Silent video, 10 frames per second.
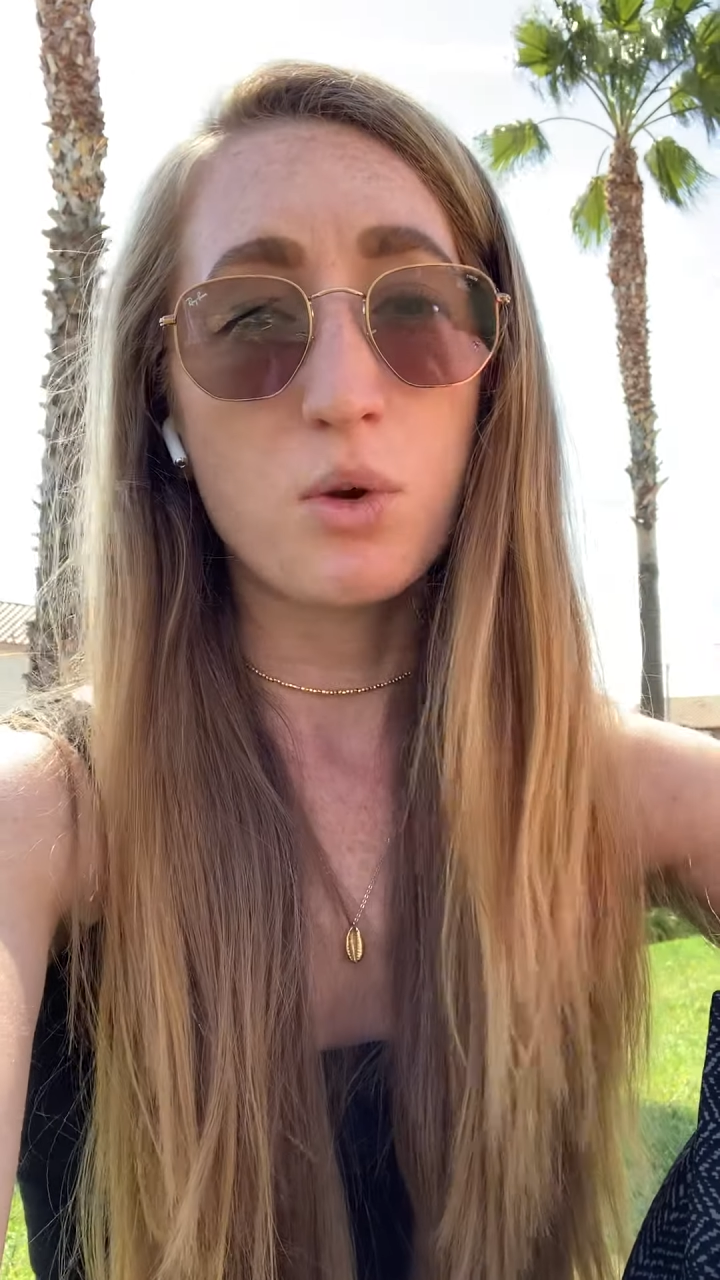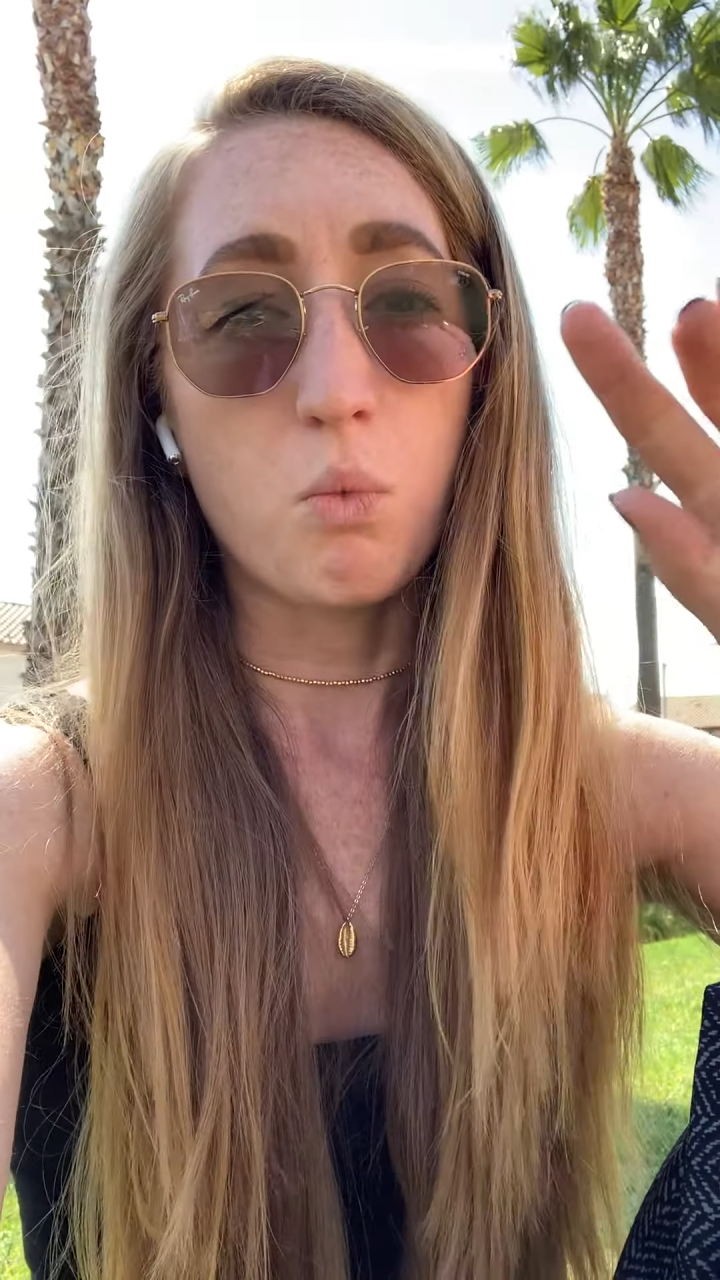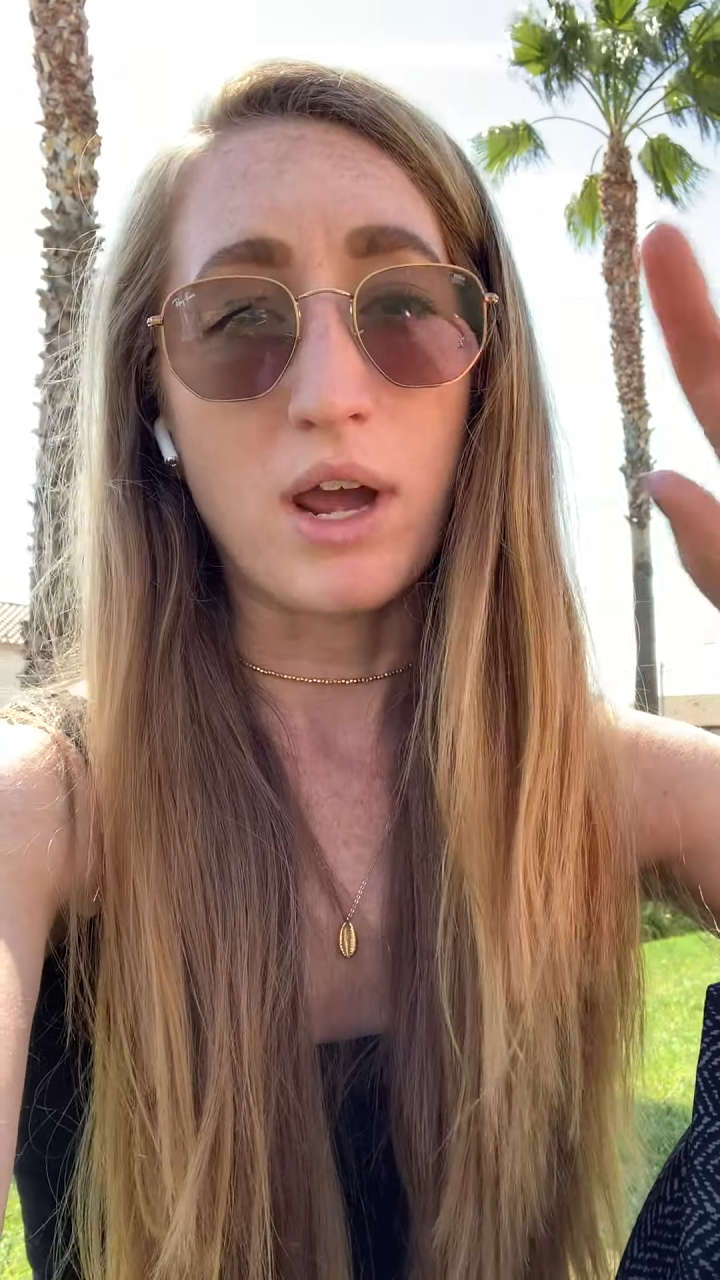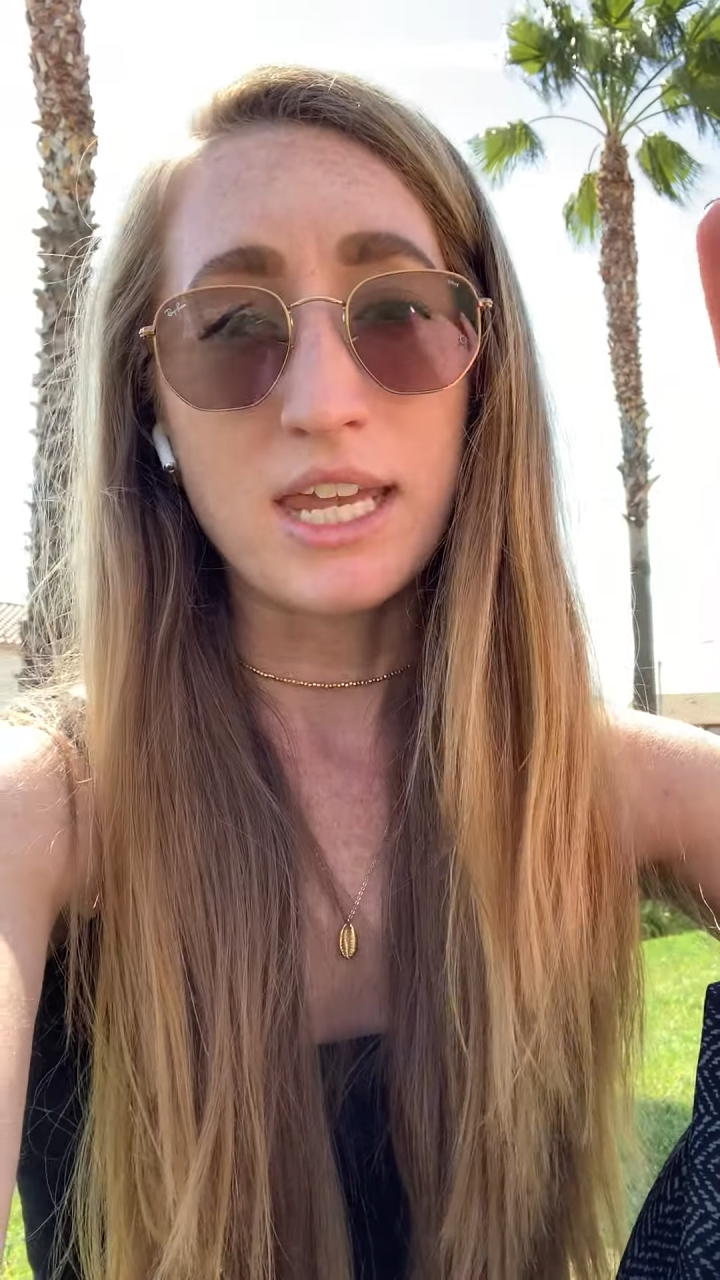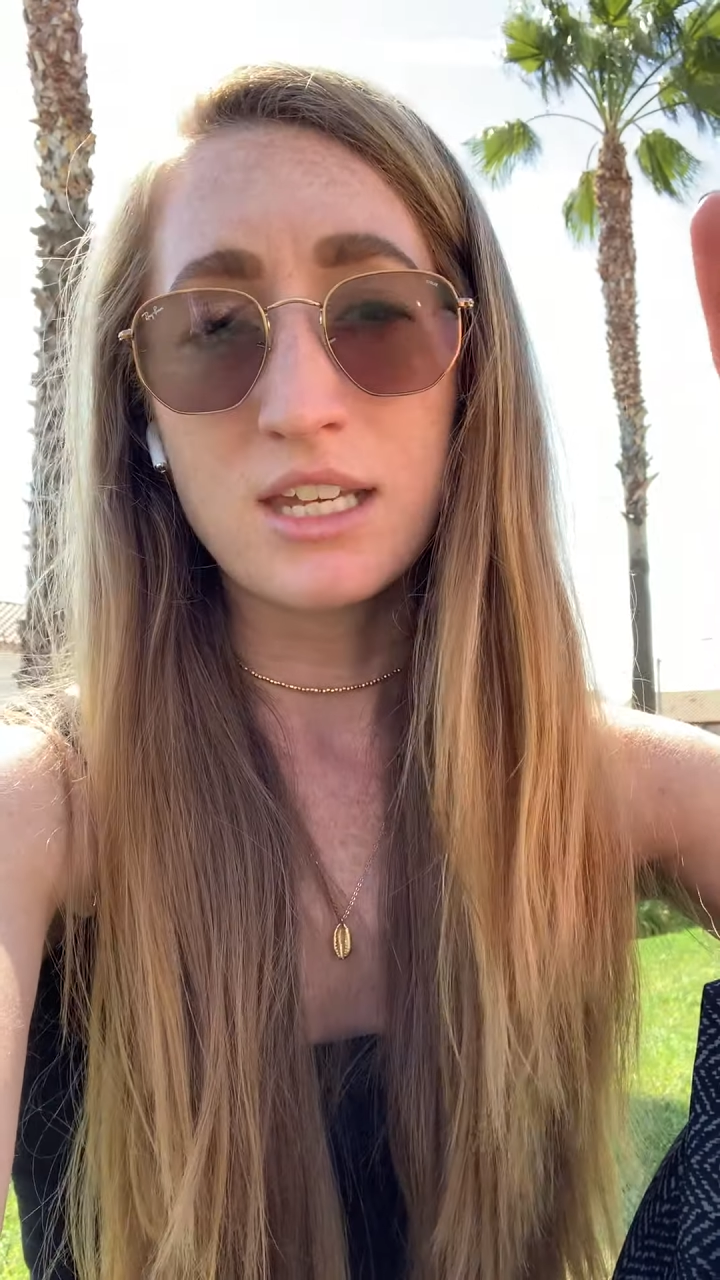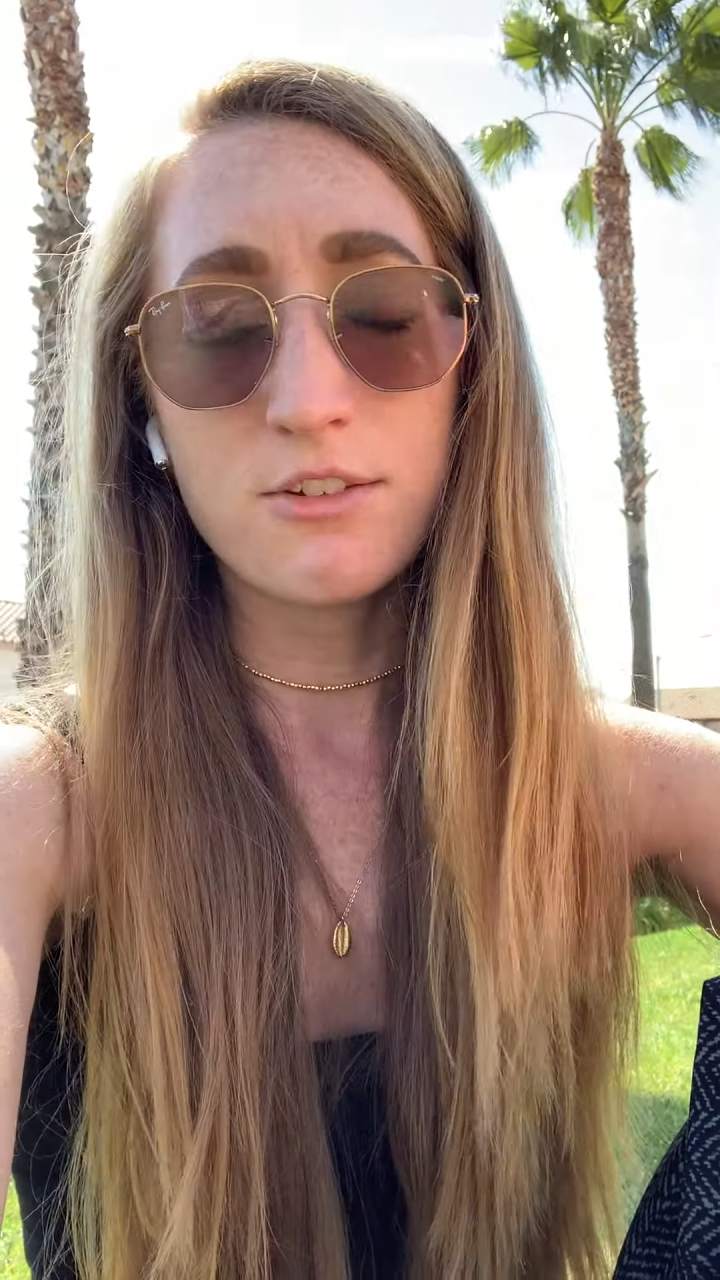whiten,